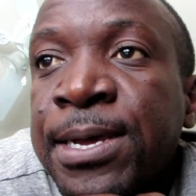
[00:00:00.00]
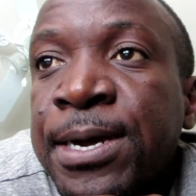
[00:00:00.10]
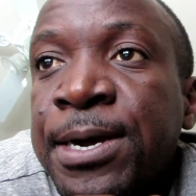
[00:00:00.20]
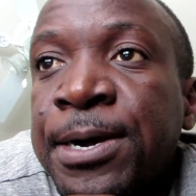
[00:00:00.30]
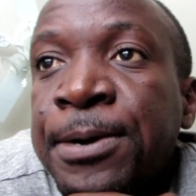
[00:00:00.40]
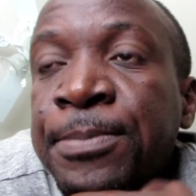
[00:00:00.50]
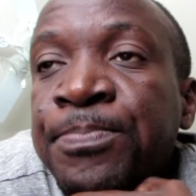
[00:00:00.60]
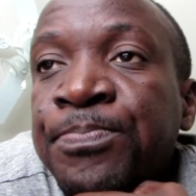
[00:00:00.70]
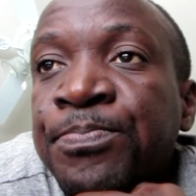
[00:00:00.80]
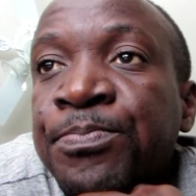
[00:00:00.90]

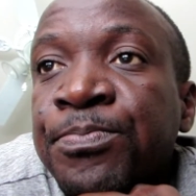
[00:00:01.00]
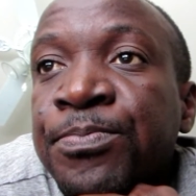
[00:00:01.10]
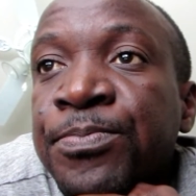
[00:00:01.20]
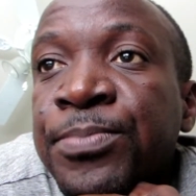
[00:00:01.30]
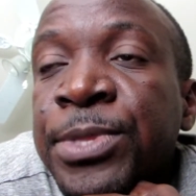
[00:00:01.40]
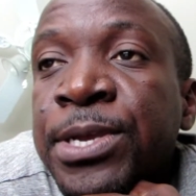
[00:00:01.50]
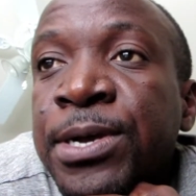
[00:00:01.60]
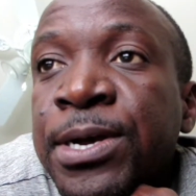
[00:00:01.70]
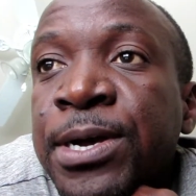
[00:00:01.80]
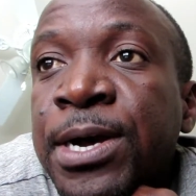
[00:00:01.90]
Um,
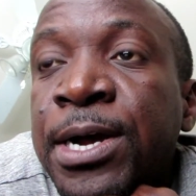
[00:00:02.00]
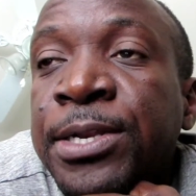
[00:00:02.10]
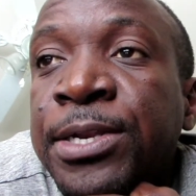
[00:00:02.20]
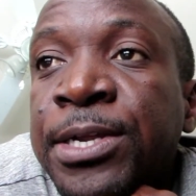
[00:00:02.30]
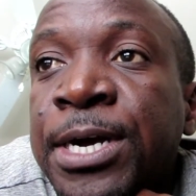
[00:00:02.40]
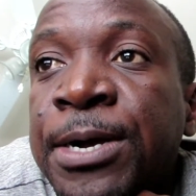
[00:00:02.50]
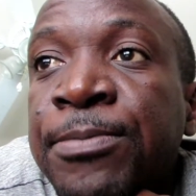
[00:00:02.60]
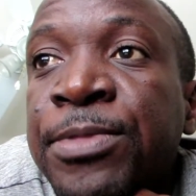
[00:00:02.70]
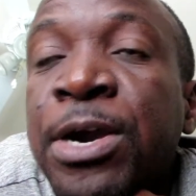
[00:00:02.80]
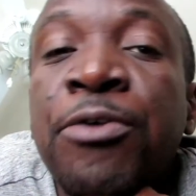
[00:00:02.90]
and uh,
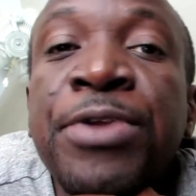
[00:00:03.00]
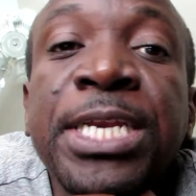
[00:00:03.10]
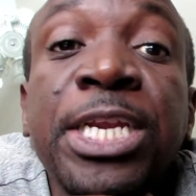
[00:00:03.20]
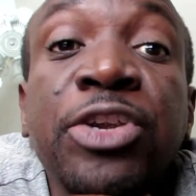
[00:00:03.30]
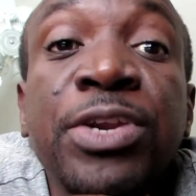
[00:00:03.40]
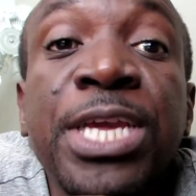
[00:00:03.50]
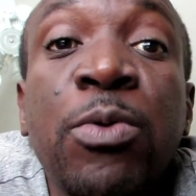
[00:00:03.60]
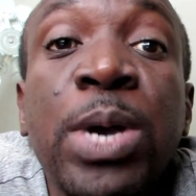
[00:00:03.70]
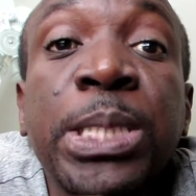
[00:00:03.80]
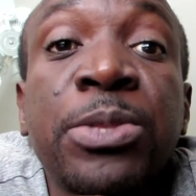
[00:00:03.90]
the orientation here
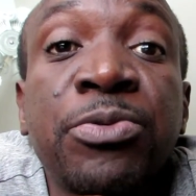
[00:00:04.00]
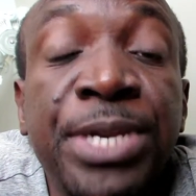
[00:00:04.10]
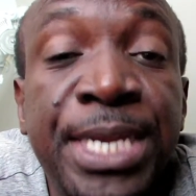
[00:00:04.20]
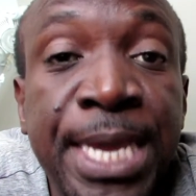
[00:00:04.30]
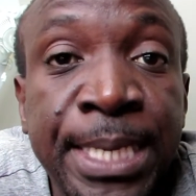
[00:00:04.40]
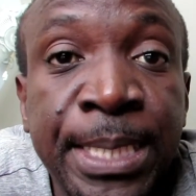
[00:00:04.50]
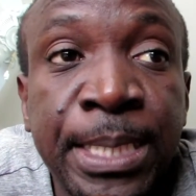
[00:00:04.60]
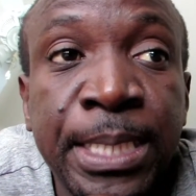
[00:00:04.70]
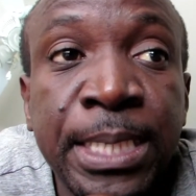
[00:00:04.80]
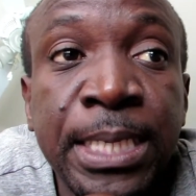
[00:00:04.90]
was three days